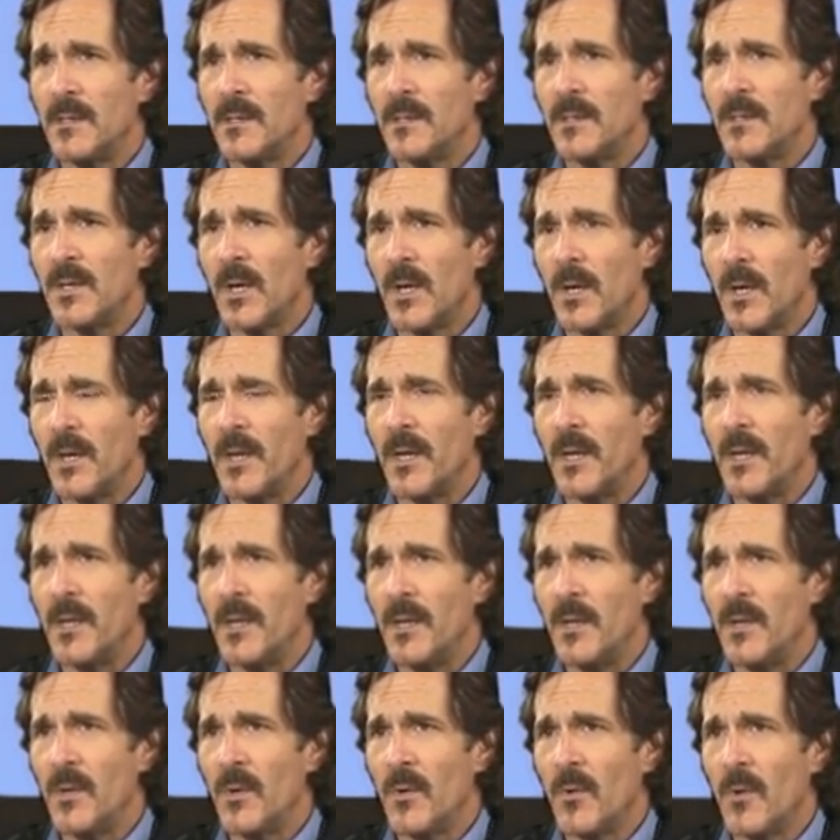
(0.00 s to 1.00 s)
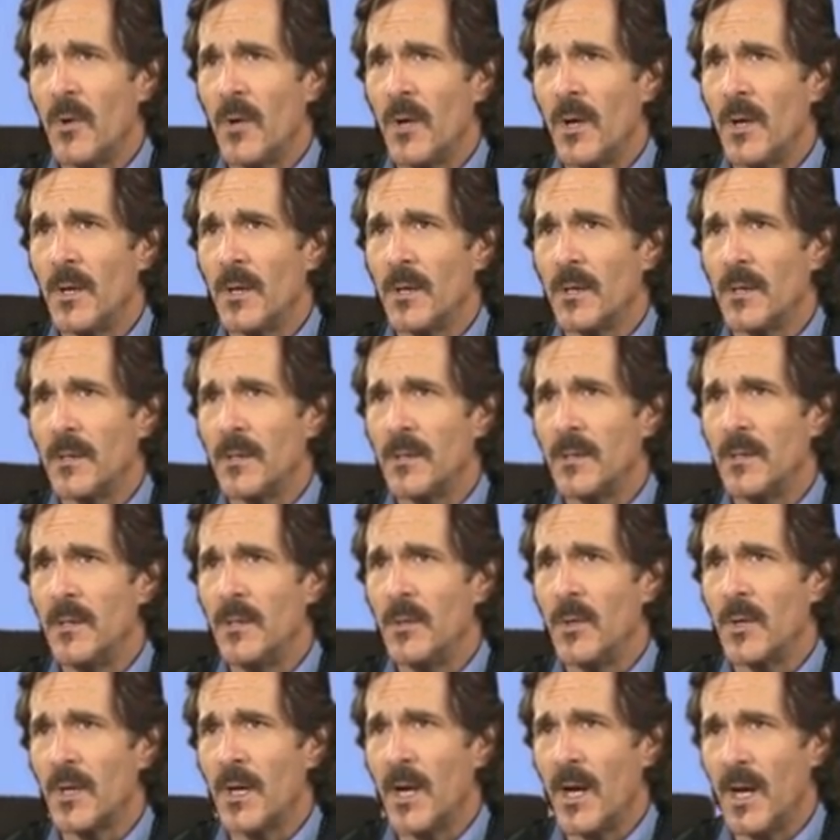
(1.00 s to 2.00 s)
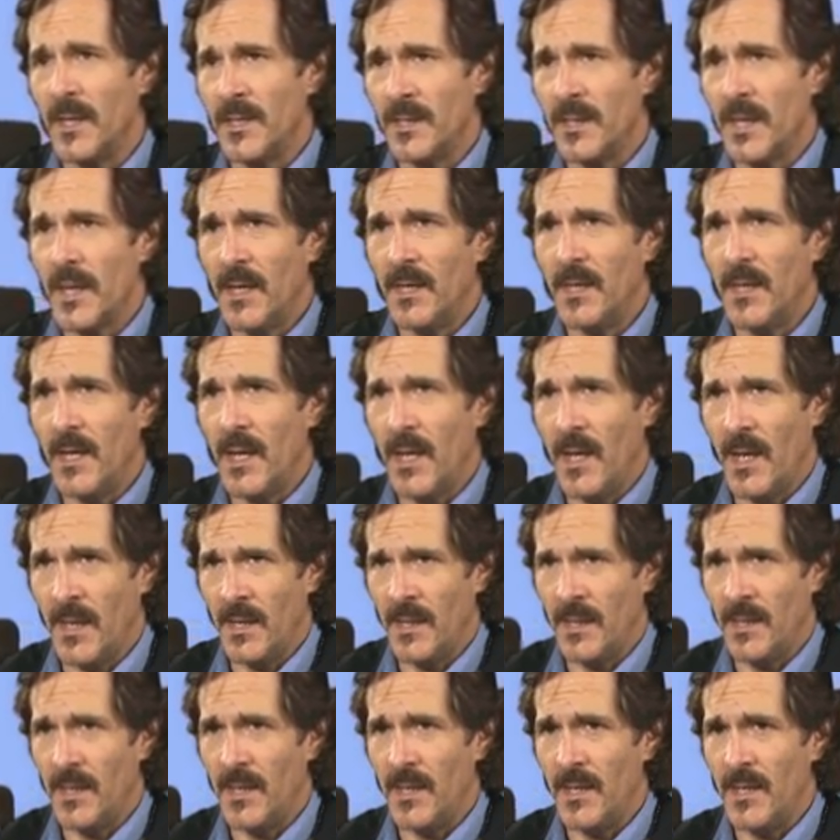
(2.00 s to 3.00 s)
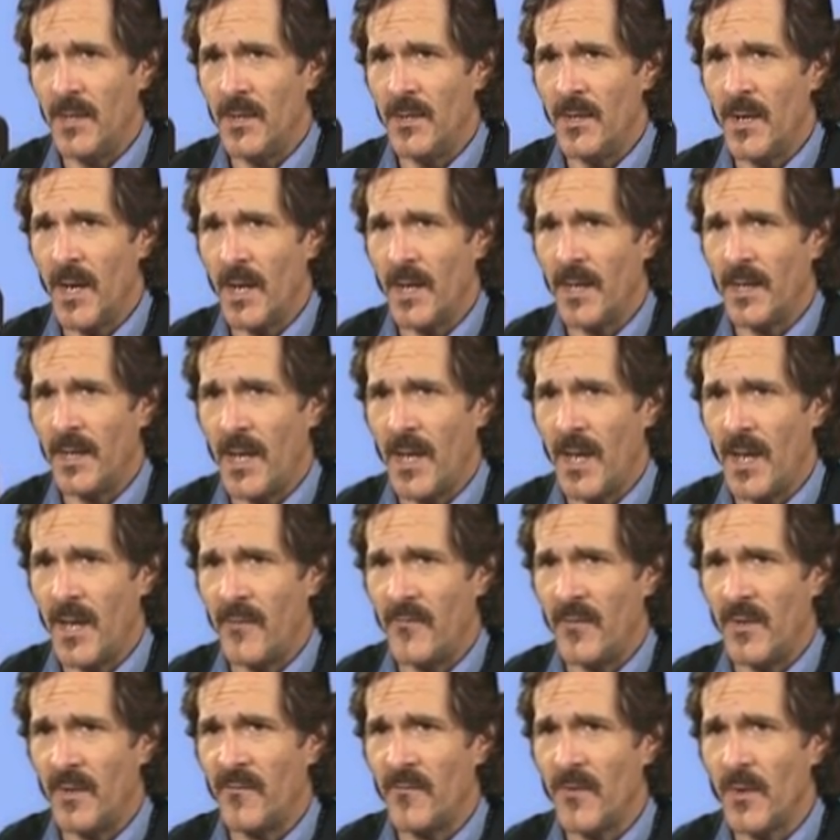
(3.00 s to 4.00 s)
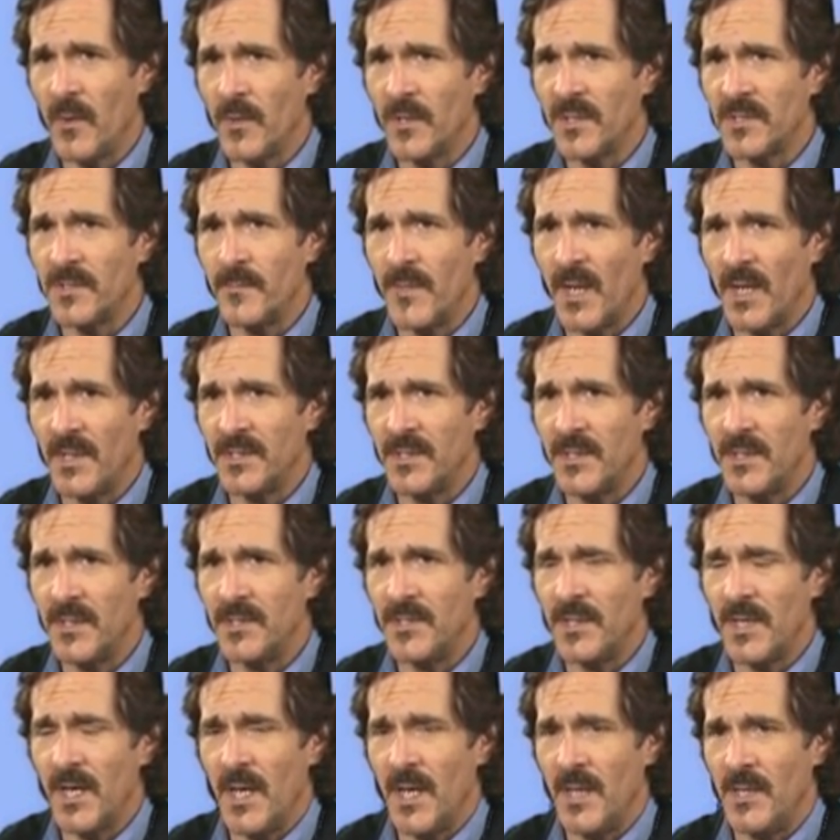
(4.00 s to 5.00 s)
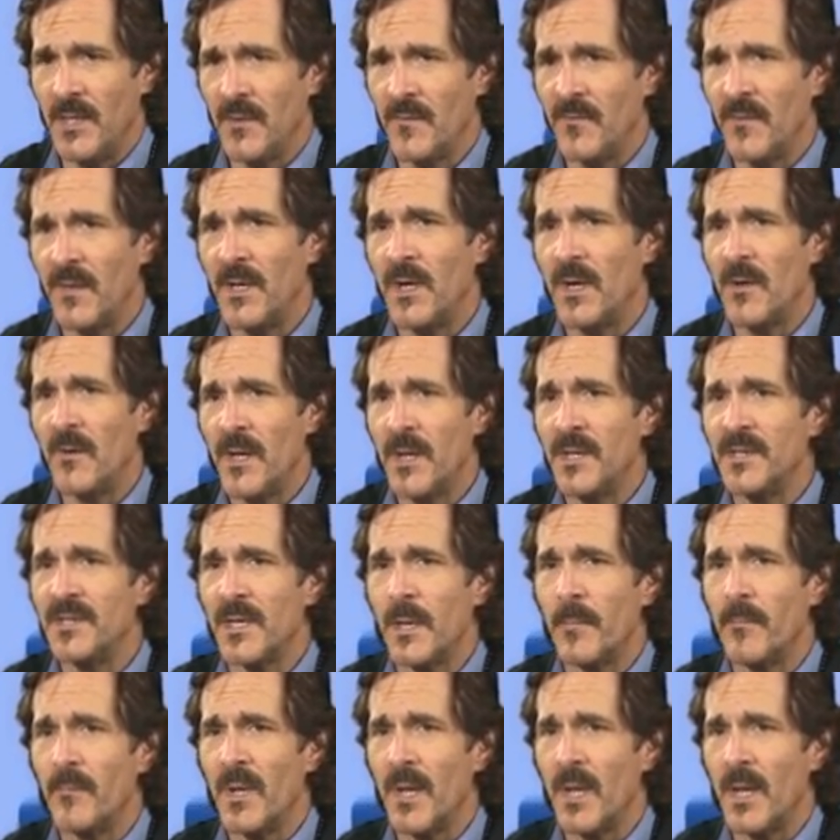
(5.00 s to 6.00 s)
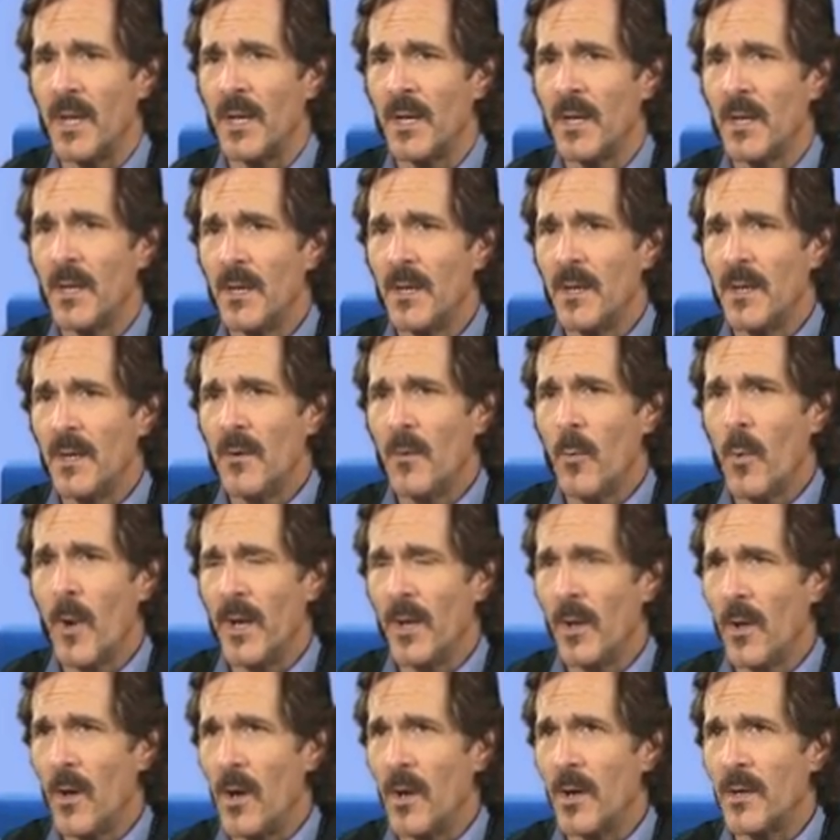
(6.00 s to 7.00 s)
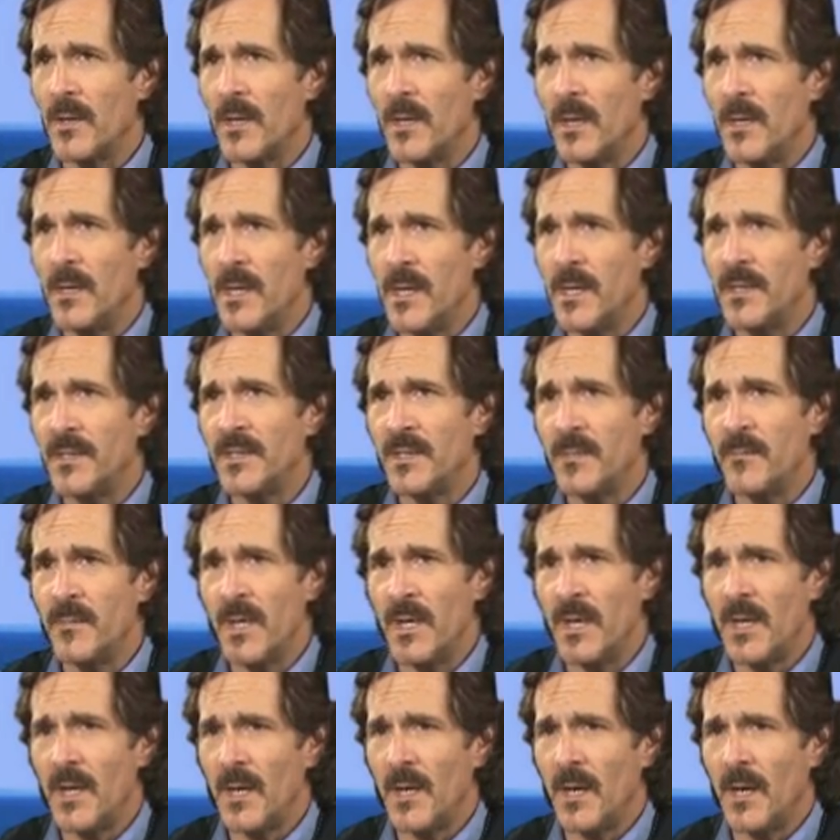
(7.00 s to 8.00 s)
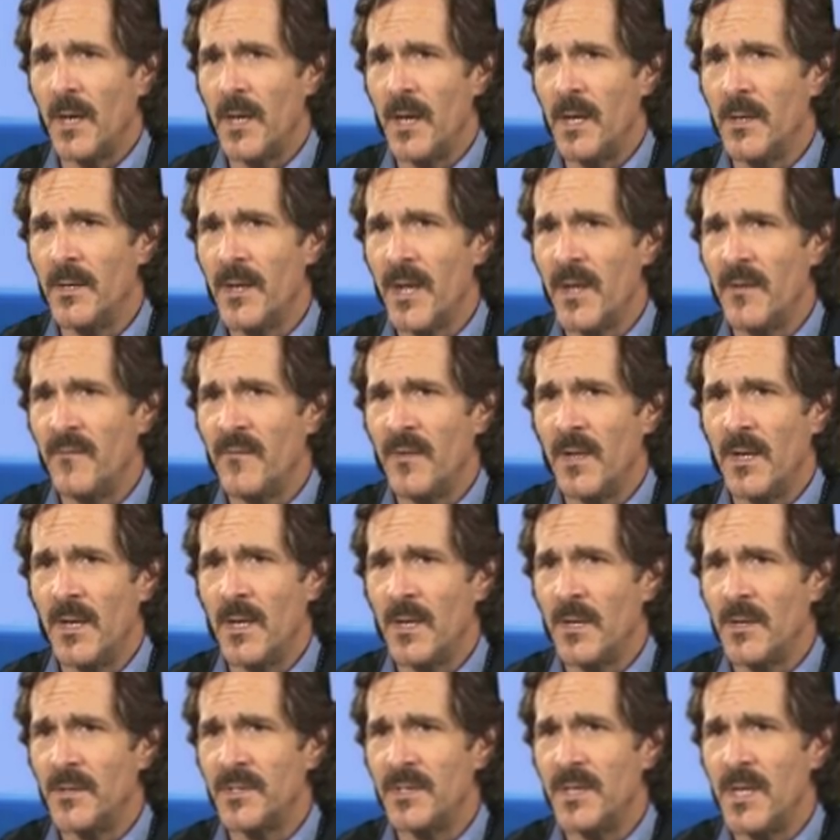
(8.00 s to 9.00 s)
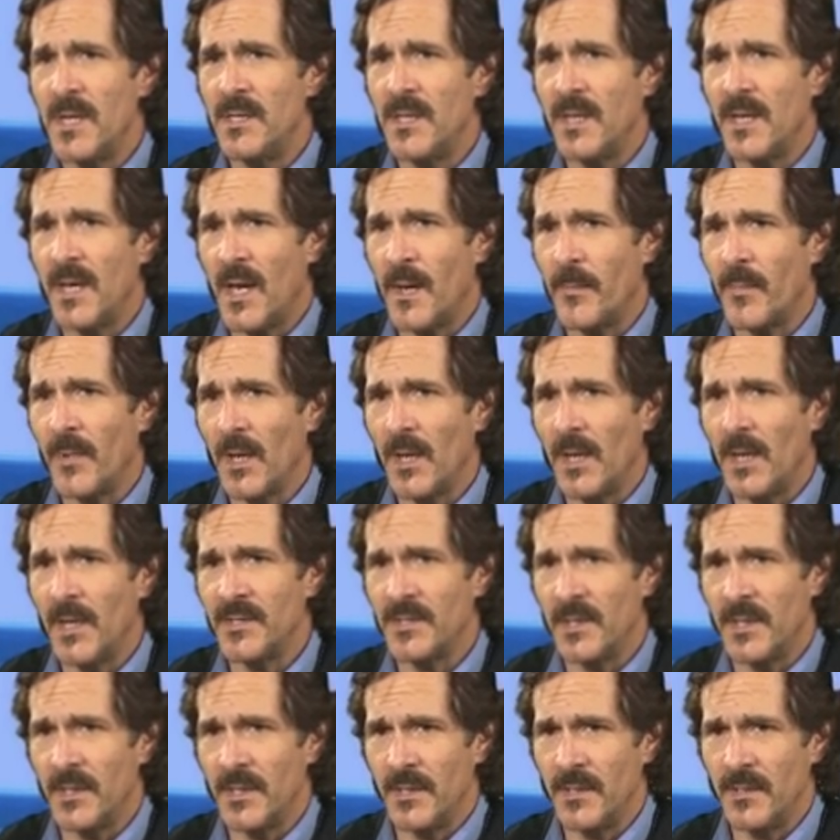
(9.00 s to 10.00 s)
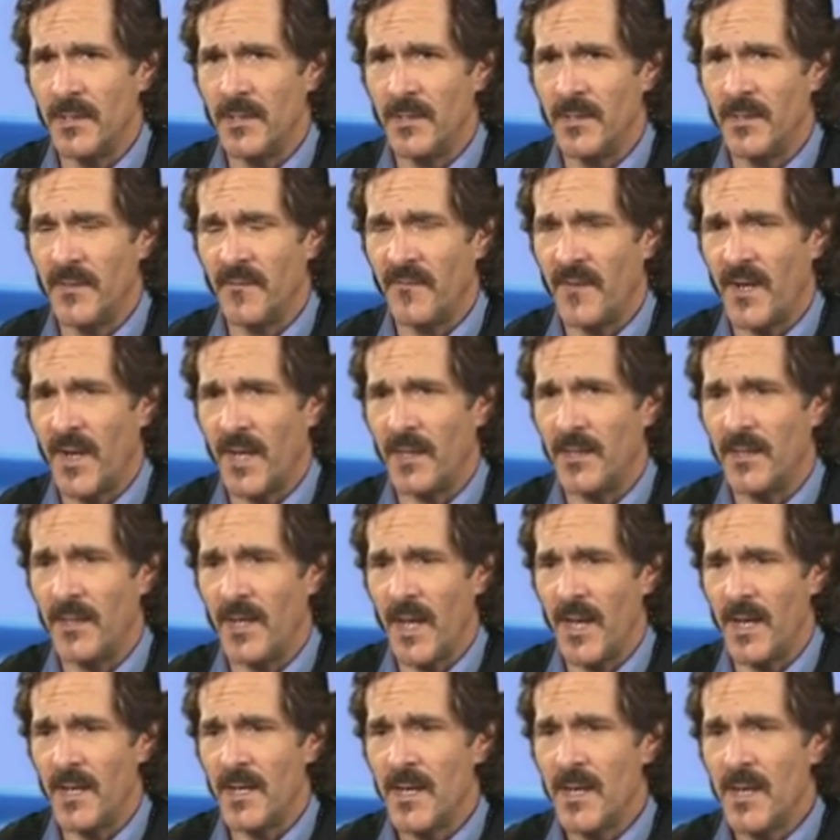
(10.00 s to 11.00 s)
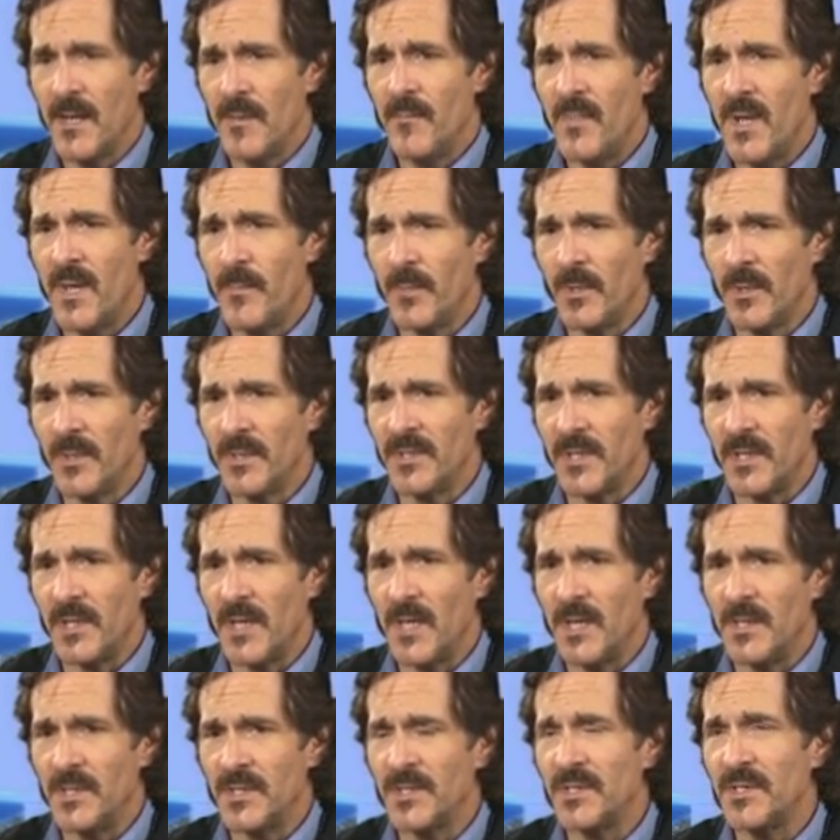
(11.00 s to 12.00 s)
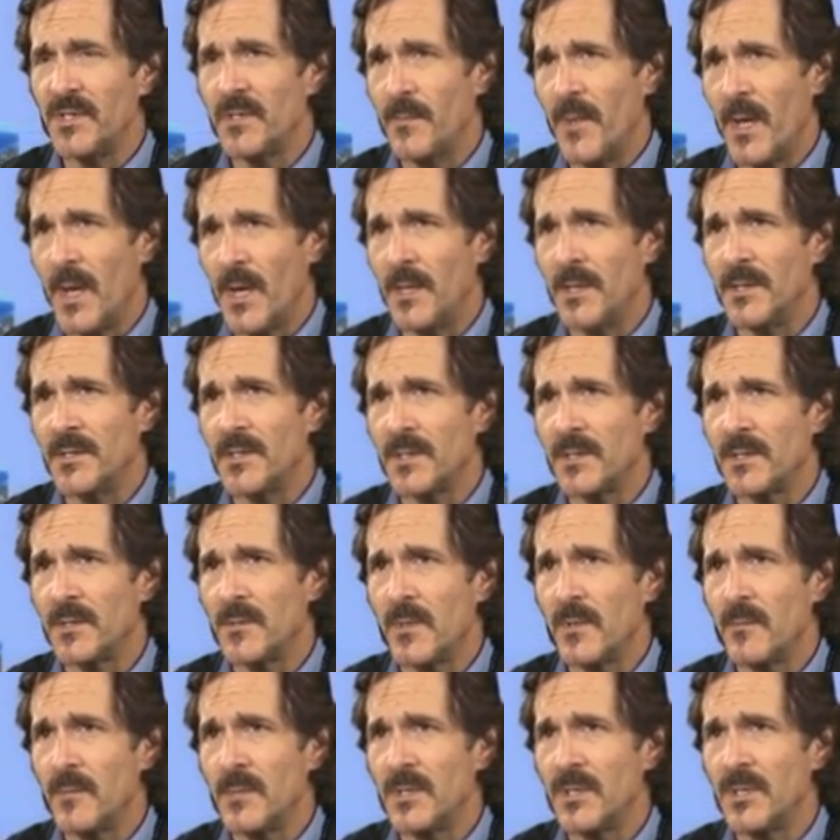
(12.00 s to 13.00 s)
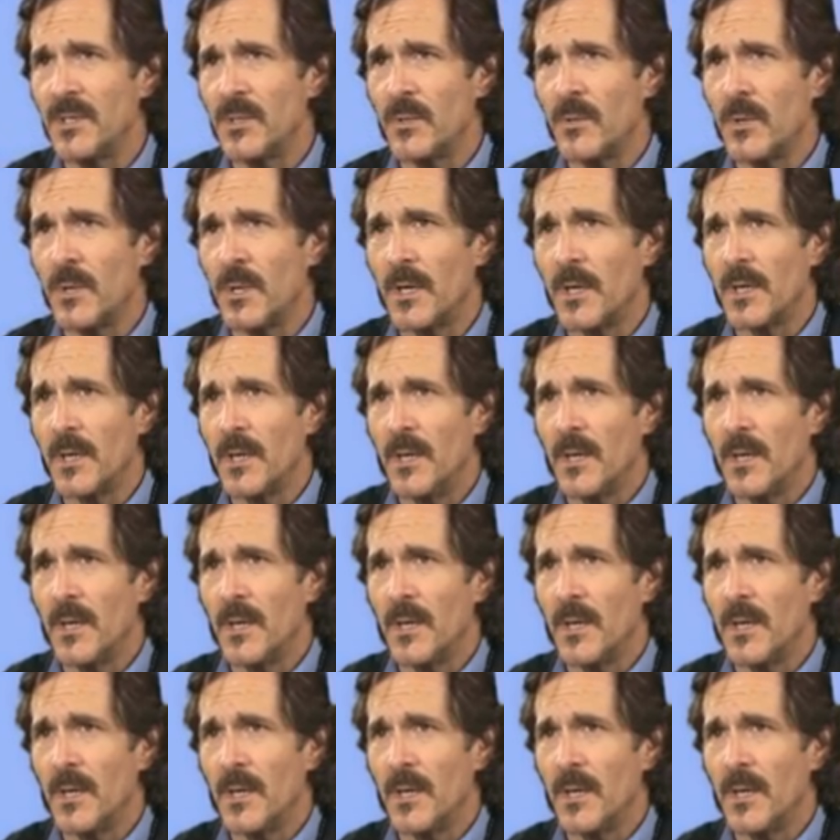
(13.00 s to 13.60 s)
target your content, and you're not going to have a focused message, and your video ends up being way longer than it needs to be. Internet videos need to capitalize on the fact that people's attention span is extremely short.